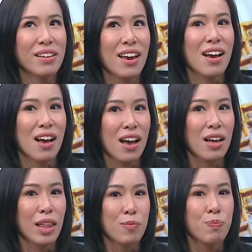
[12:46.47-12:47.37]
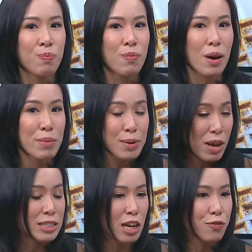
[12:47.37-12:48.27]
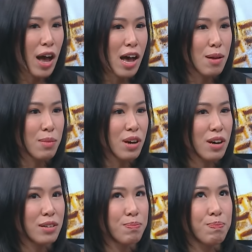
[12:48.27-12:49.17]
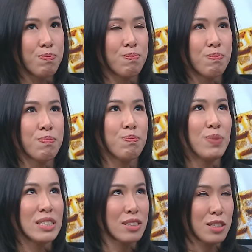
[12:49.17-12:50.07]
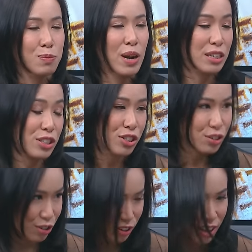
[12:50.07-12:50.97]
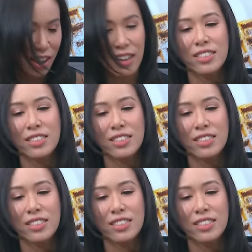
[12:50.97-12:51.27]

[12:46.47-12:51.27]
well yeah, like me myself, I'm a business practitioner. Mm.